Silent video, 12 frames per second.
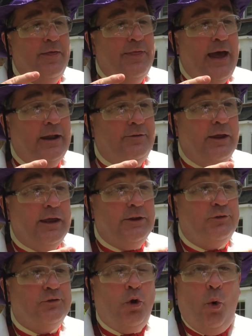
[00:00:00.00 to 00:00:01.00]
that
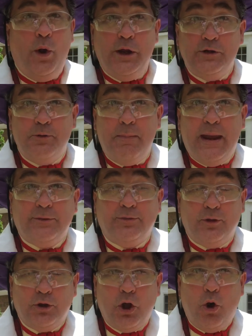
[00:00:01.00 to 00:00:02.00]
it's going to make
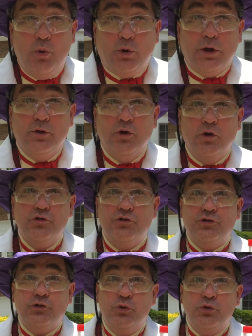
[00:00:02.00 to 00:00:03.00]
the Coke
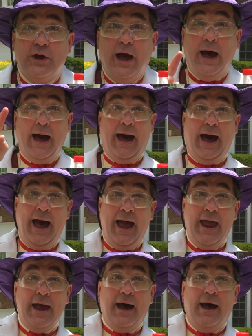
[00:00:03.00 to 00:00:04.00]
shoot
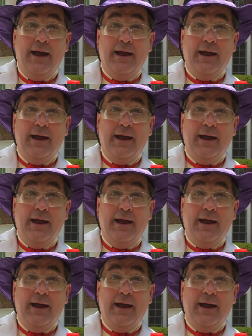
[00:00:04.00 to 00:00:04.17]
higher.